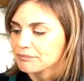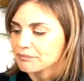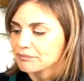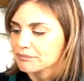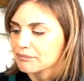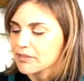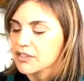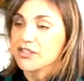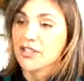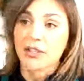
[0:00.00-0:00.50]

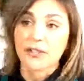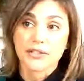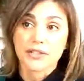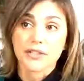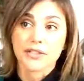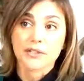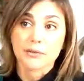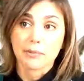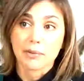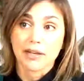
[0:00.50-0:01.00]

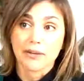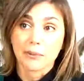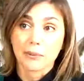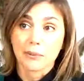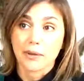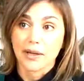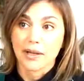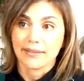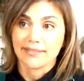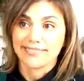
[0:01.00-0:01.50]
Celsius, by the
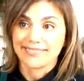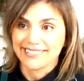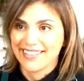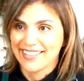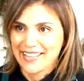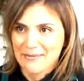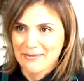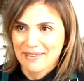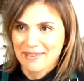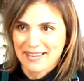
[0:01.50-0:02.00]
way.
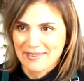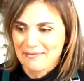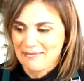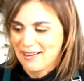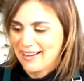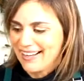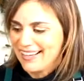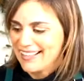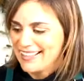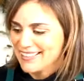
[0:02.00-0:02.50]
Keep that in
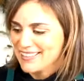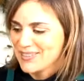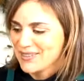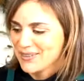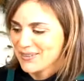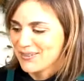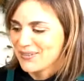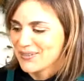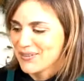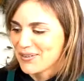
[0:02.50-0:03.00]
mind. So
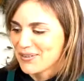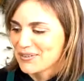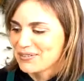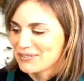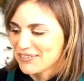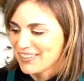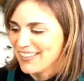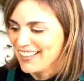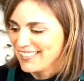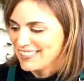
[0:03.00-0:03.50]
I'm going for
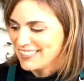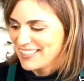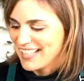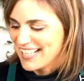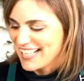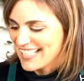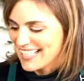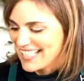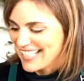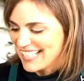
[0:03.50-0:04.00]

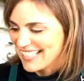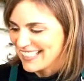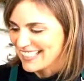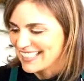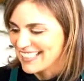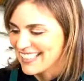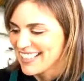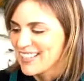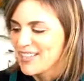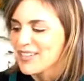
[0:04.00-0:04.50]
118.
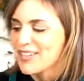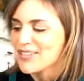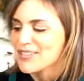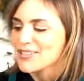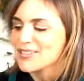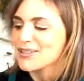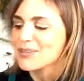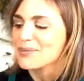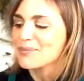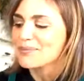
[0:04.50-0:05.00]

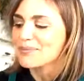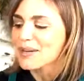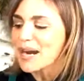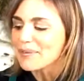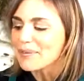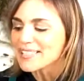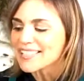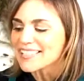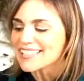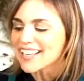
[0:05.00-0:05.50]
So it'll
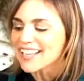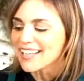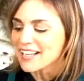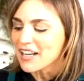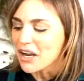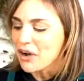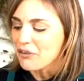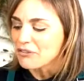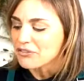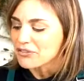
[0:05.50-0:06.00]
probably take
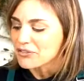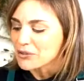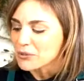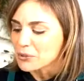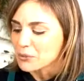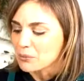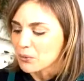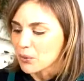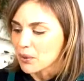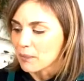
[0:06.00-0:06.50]
a few
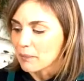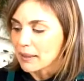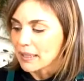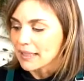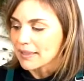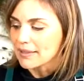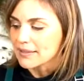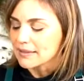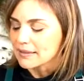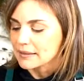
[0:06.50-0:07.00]
more
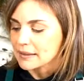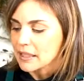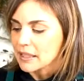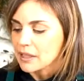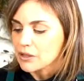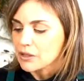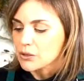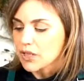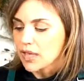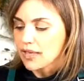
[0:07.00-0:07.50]
minutes.
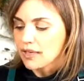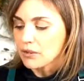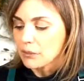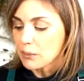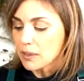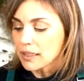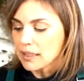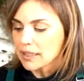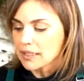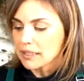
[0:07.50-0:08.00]
You kind of
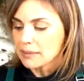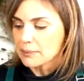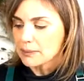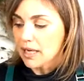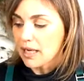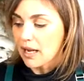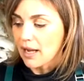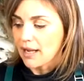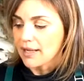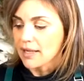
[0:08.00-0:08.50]
want to keep an
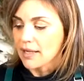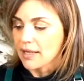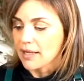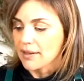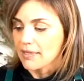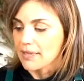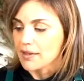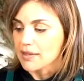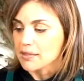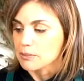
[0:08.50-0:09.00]
eye on
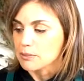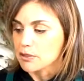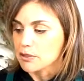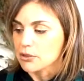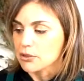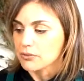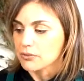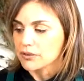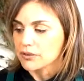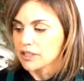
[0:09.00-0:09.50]
this because
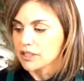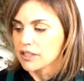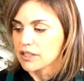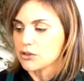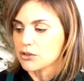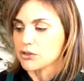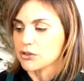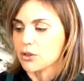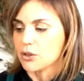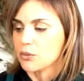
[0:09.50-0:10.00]
you really
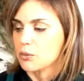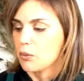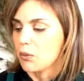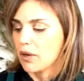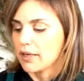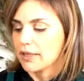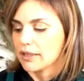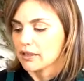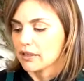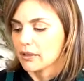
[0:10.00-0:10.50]
don't
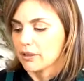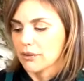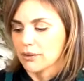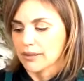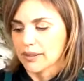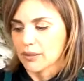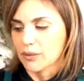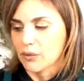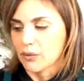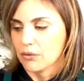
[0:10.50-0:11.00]
want it
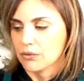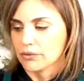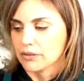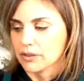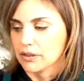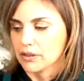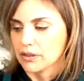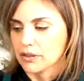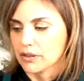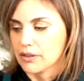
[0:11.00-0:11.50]
going
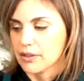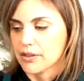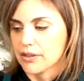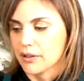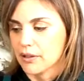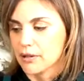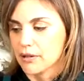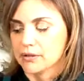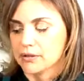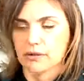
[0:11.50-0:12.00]
over,
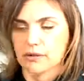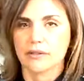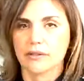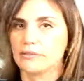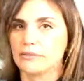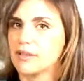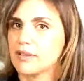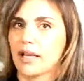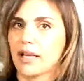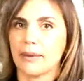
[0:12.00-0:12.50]

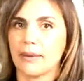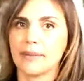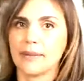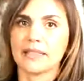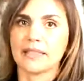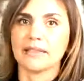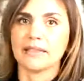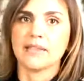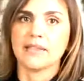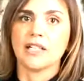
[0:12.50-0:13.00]

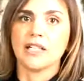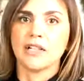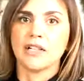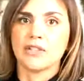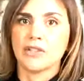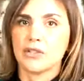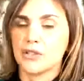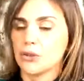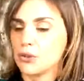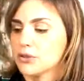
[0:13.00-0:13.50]

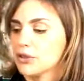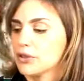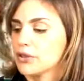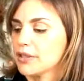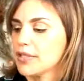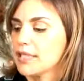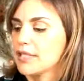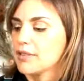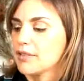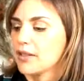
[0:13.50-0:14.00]
2
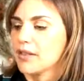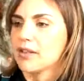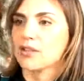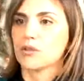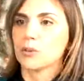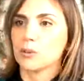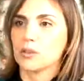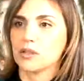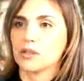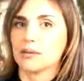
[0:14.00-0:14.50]
degrees in this
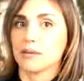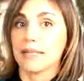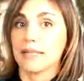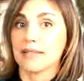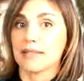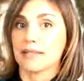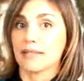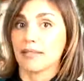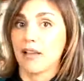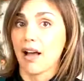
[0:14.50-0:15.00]
world
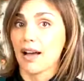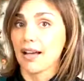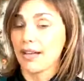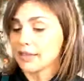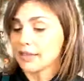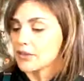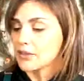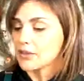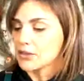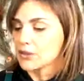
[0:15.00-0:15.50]
means a lot.